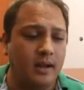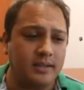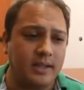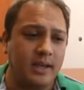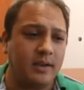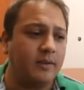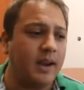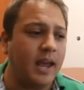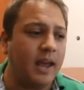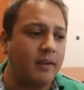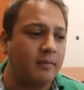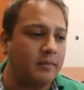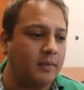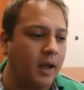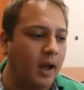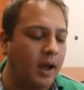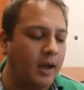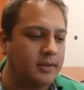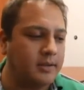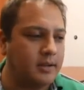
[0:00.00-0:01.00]
They even have
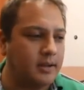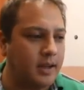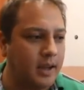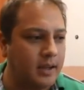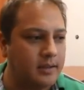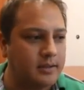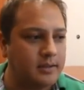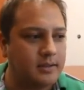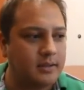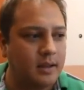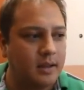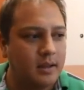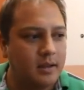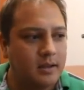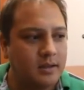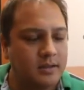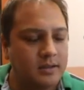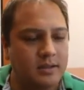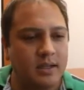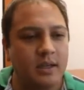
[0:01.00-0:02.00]
laws against
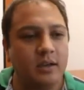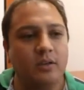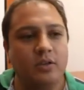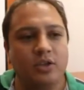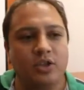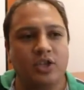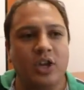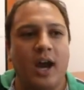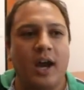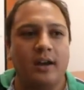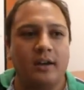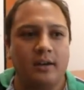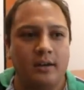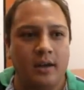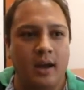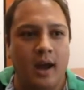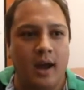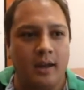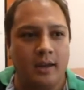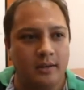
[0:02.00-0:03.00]
single shot
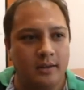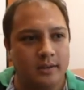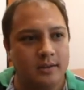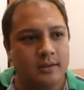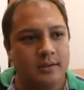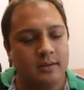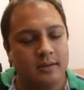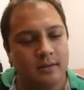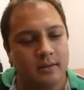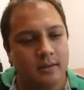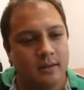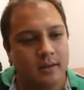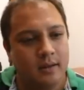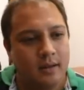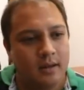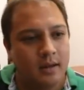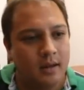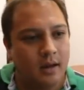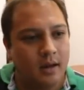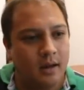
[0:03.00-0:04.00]
guns
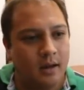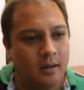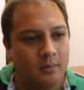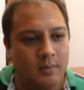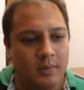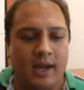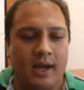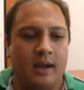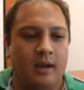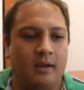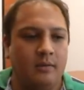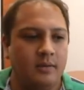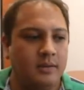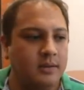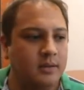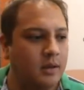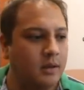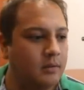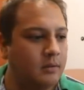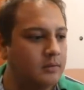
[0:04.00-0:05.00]
um, now.
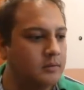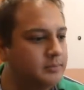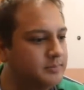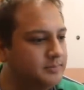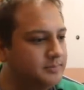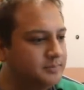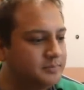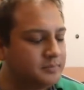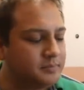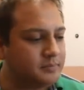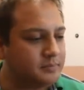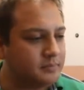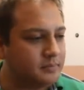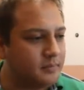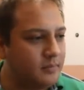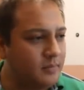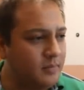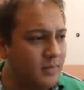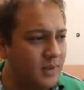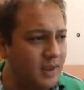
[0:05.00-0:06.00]
So
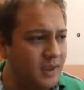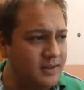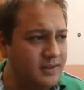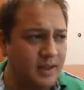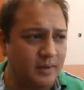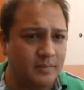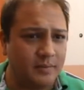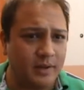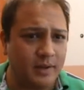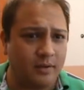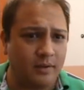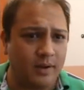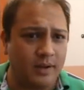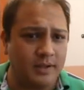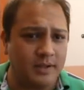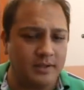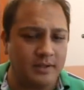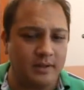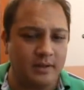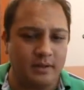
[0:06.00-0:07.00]
it's mm-hmm. definitely
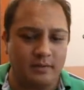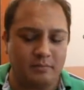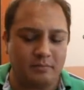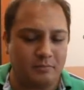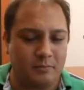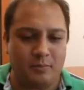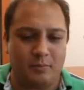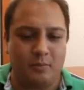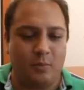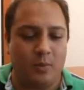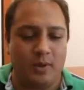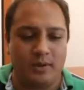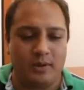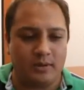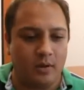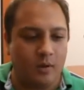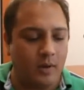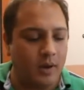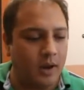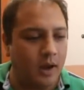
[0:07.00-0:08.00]
crazy what's
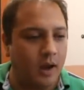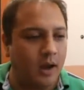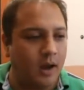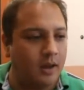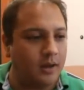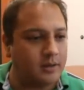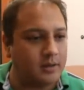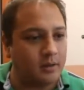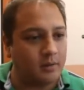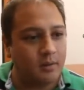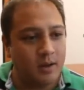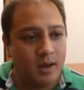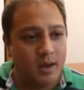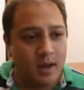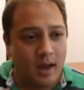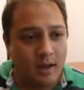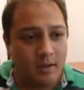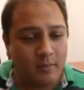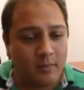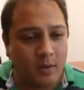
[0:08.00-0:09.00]
going on. So,
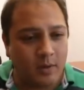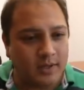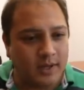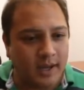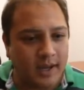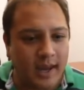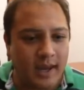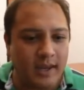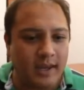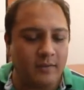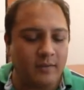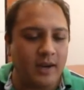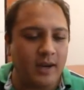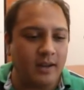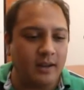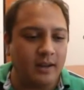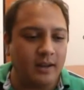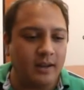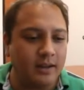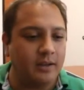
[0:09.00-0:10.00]
of course, I can't give any
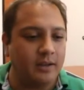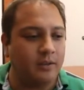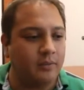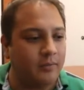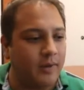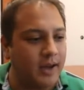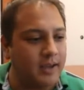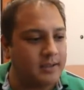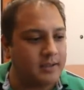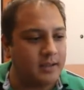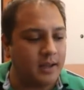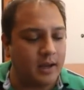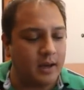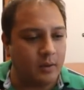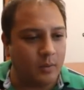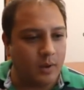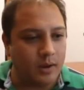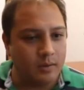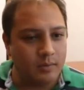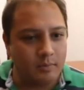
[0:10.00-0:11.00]
legal advice to
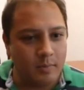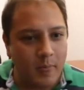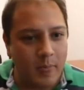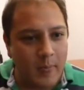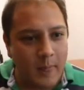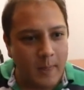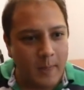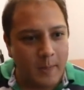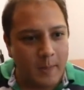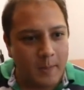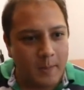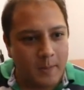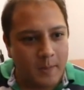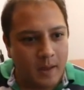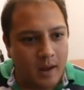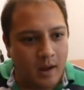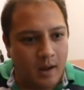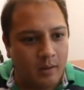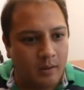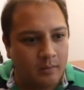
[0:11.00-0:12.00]
anyone. Right,
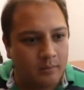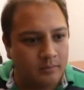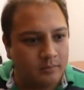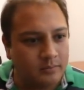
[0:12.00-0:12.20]
right, right.